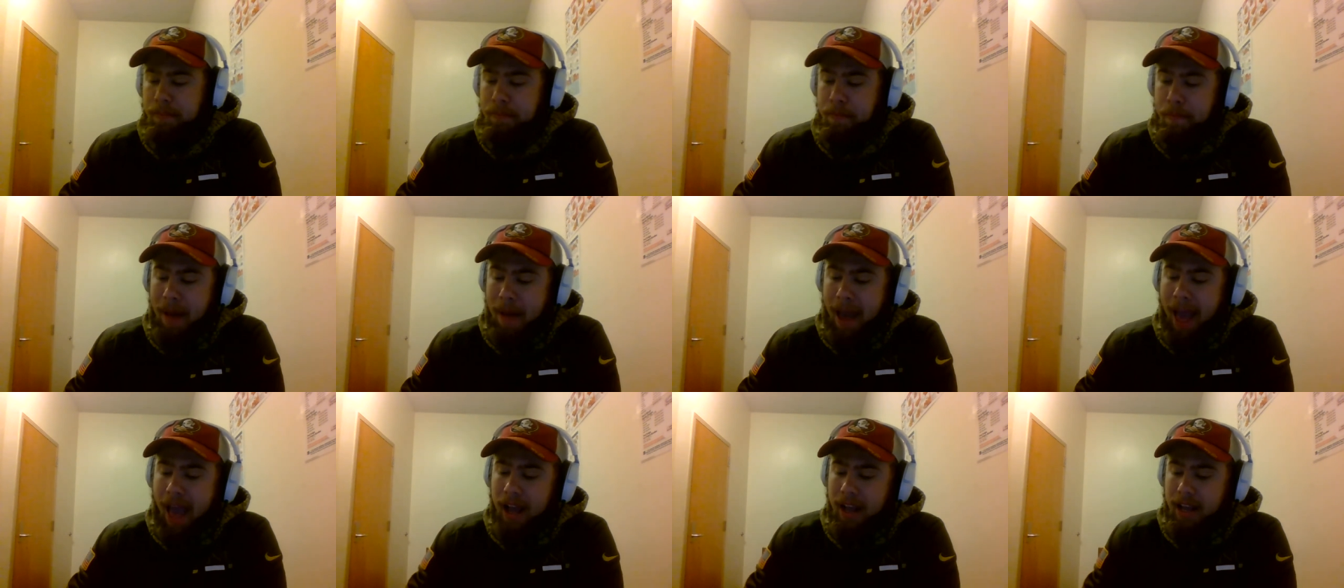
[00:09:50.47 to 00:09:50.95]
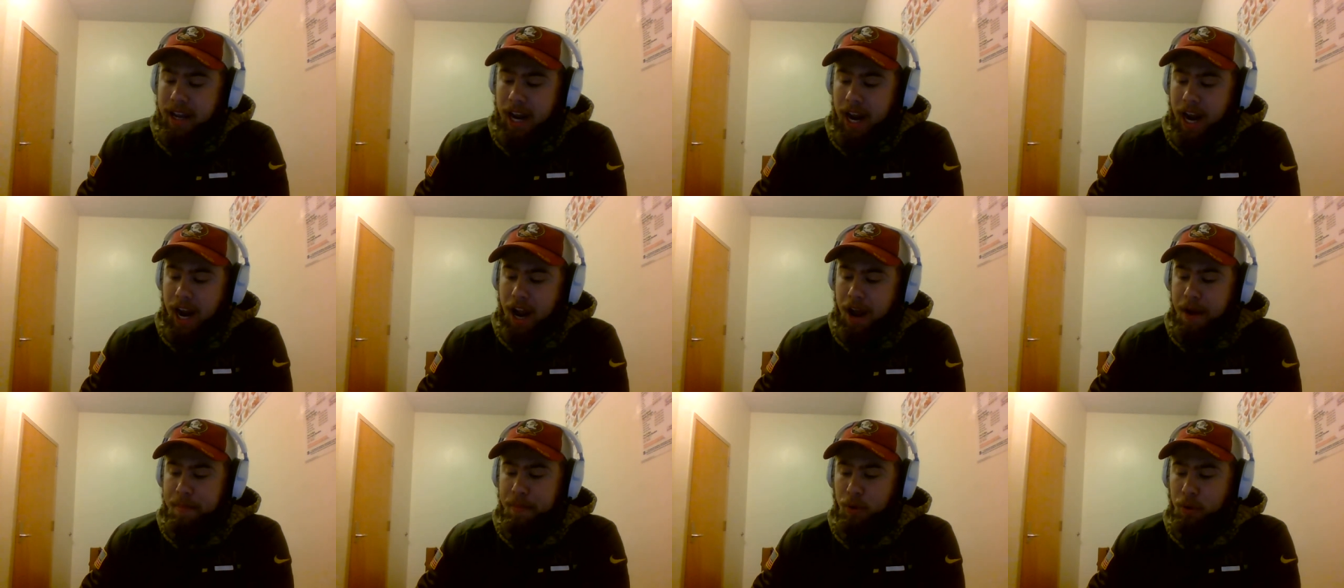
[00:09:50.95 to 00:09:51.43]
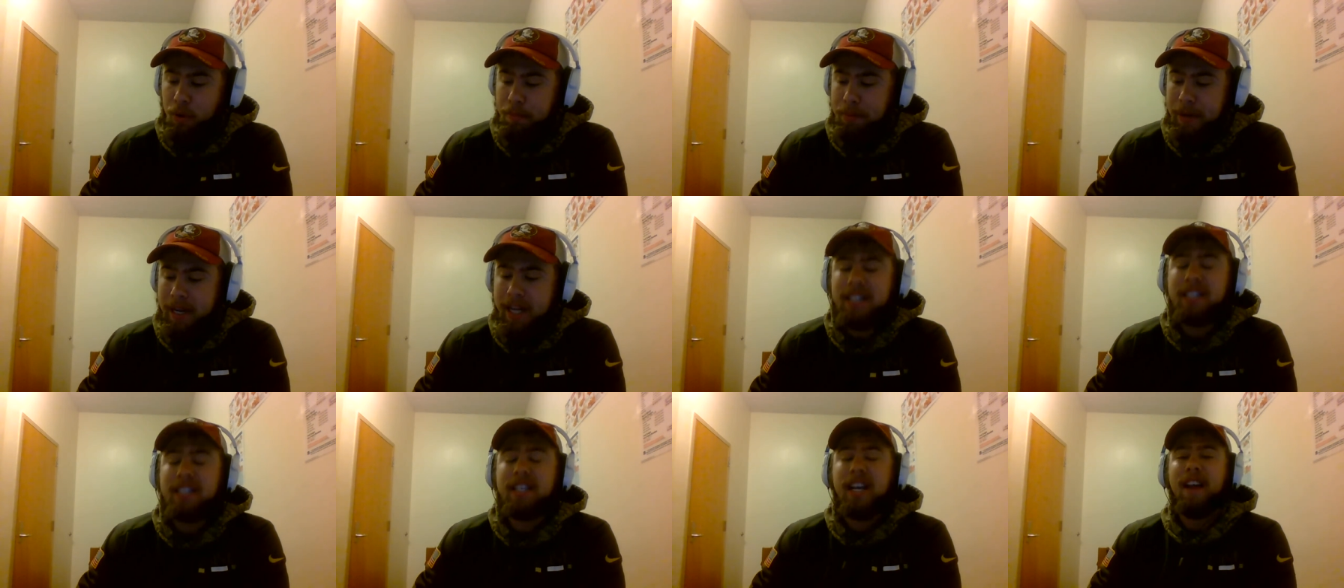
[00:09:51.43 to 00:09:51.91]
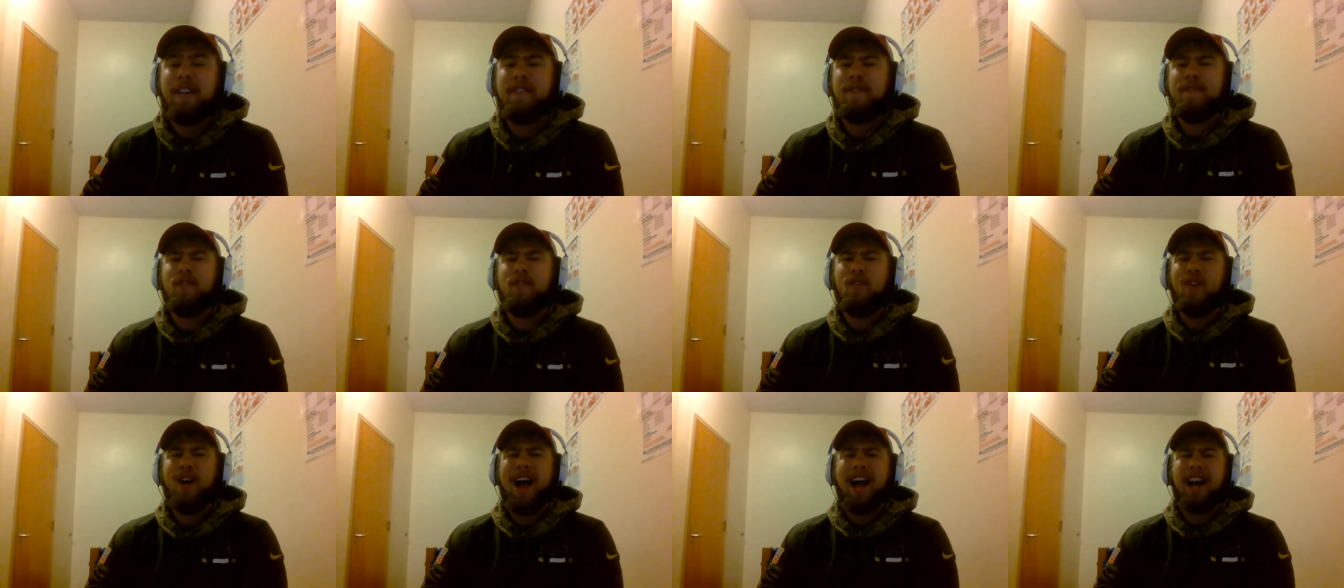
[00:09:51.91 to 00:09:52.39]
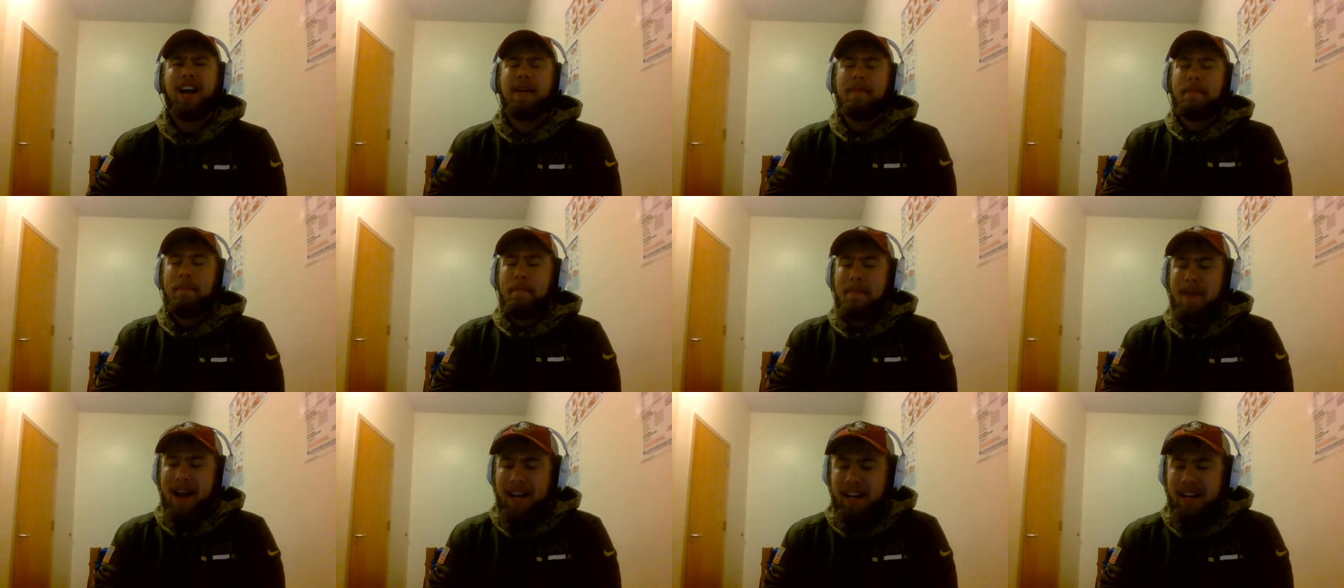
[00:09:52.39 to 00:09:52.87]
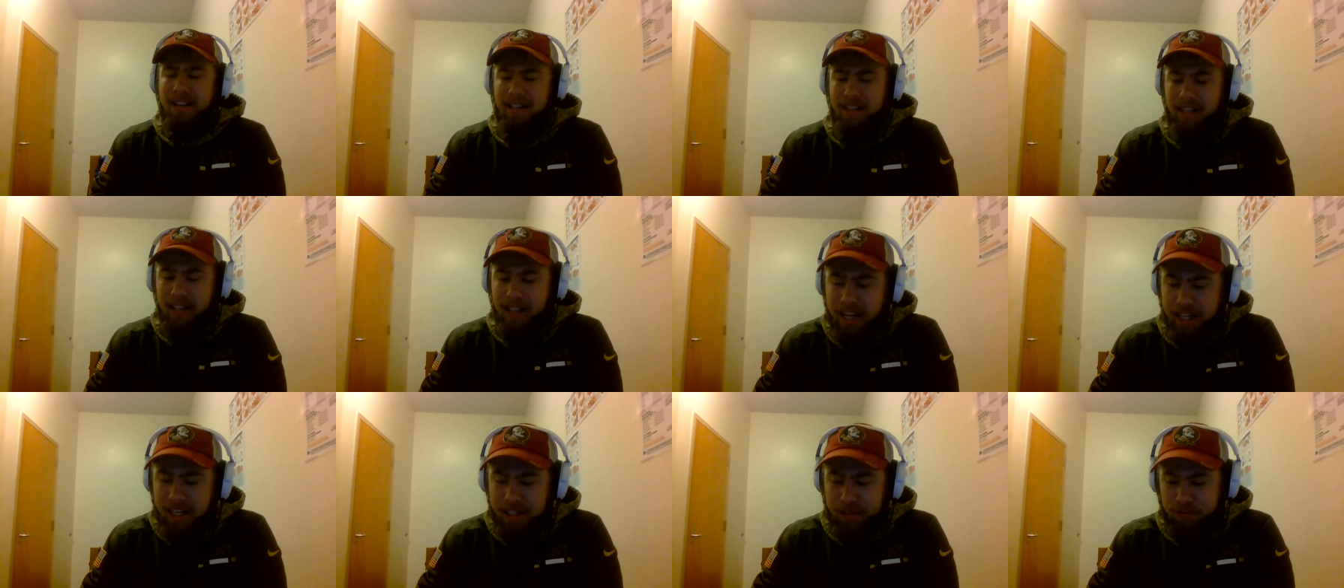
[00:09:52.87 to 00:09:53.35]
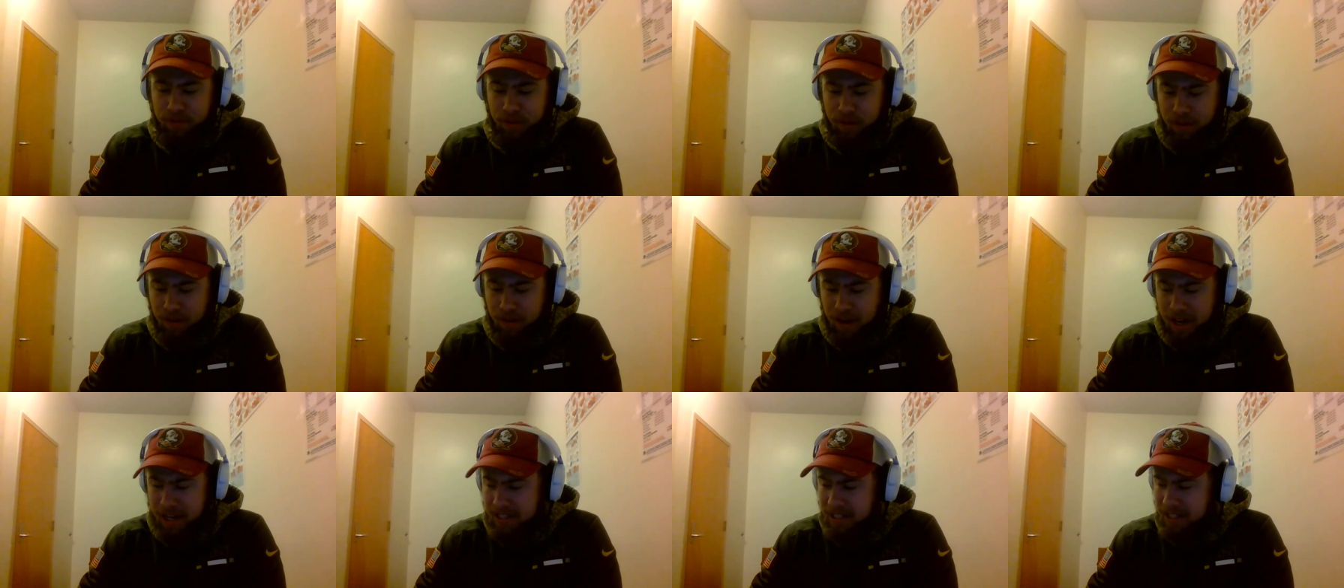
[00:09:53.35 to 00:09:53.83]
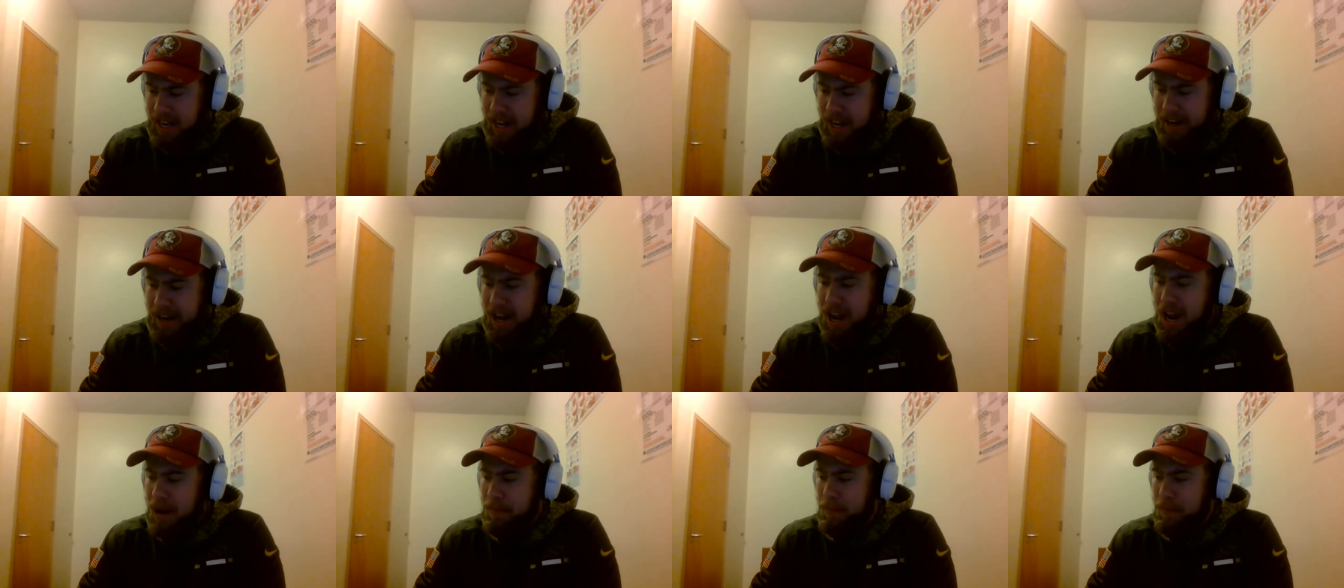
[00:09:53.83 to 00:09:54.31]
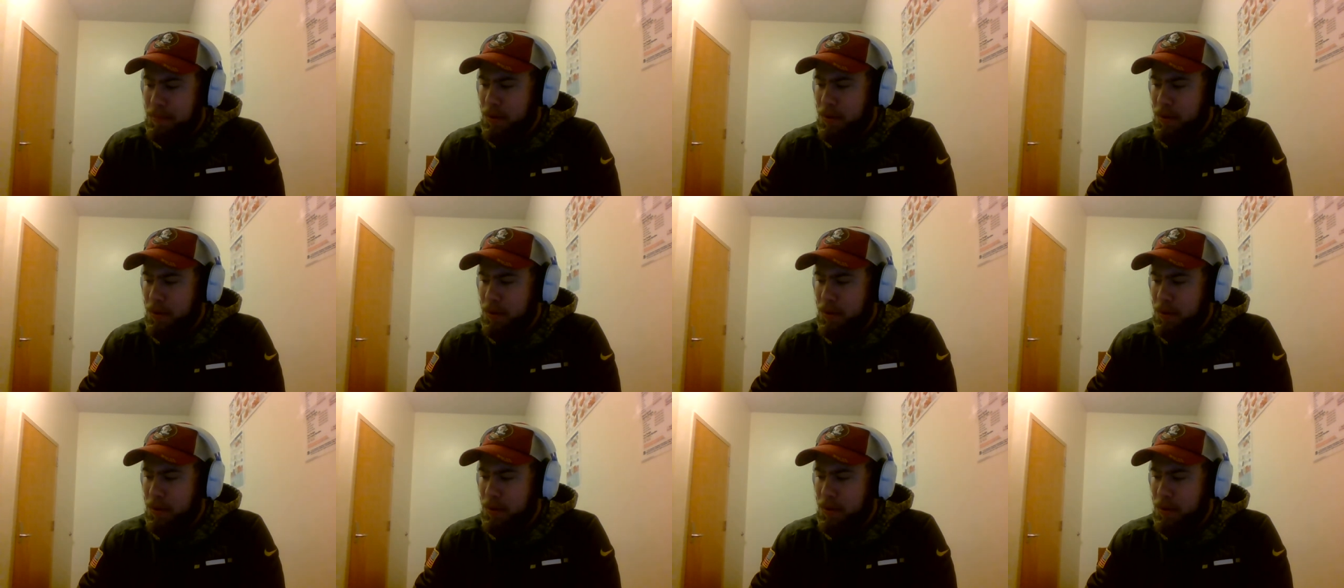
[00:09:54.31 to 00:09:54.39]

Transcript: Matt Campbell, PJ Fleck, Mike Leach, for Christ's sake,